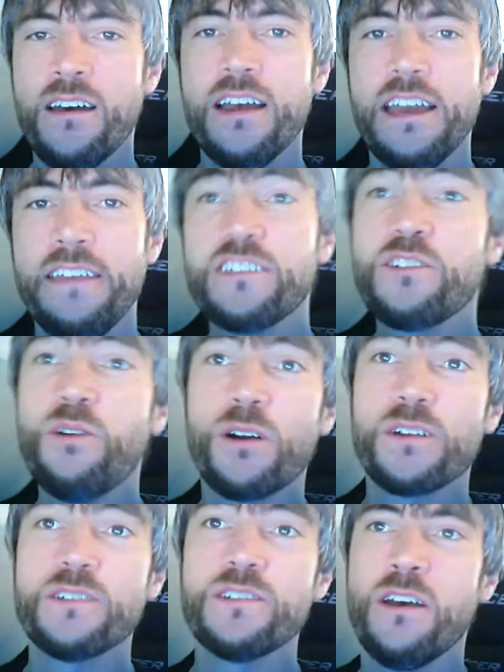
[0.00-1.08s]
In this
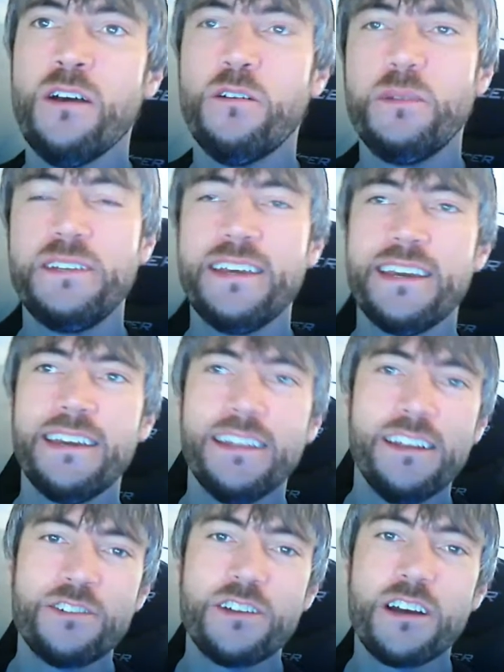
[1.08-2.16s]
course, we'll be taking an
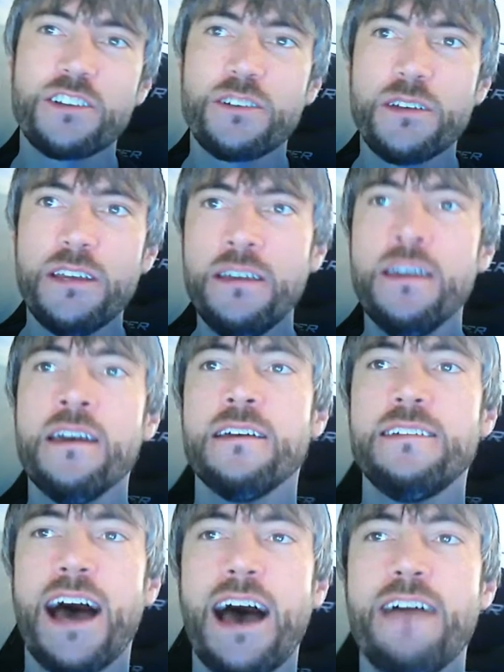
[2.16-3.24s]
introductory
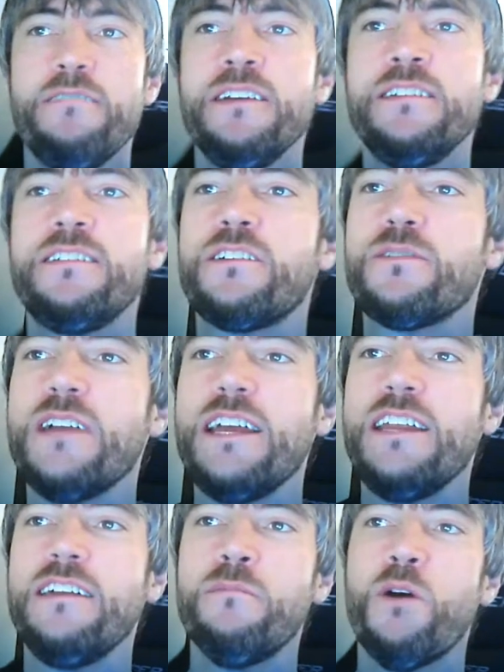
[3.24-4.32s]
dive into
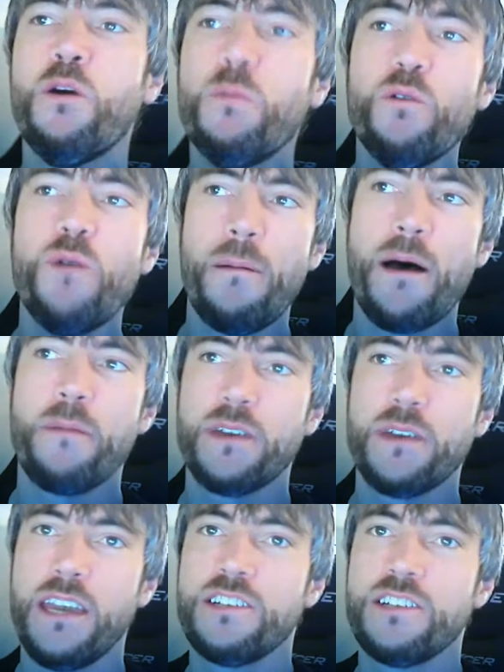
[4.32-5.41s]
creating mobile web
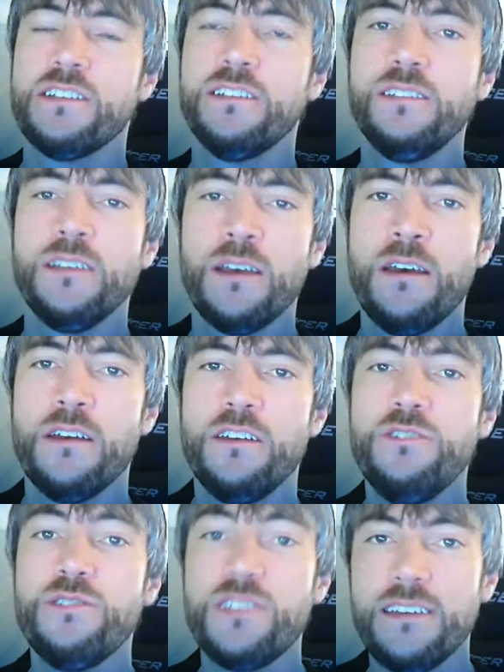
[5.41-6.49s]
applications
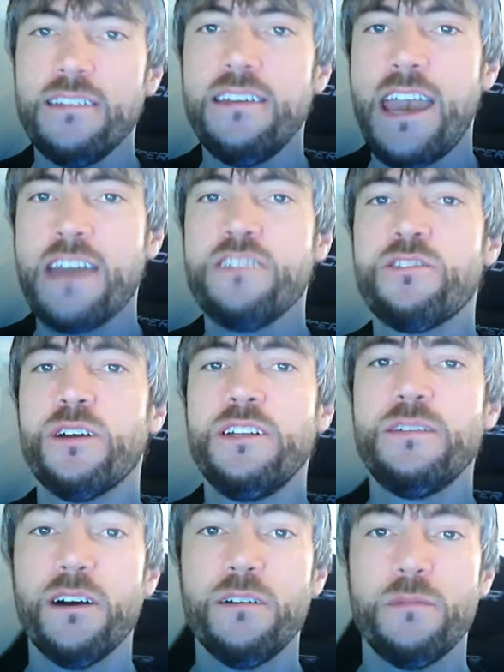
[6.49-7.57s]
using the Android
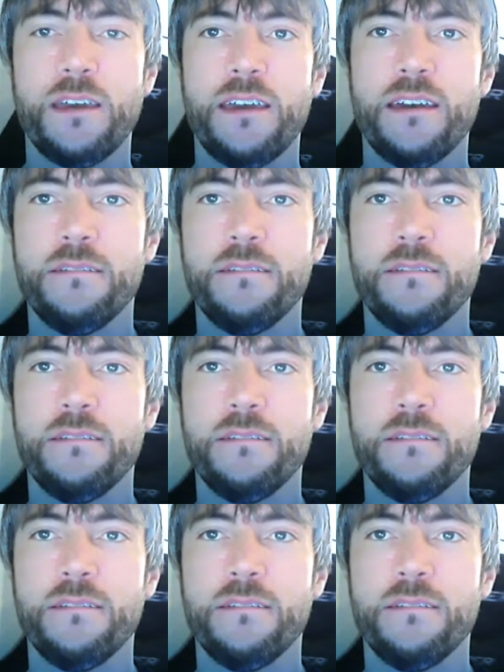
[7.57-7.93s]
development kit.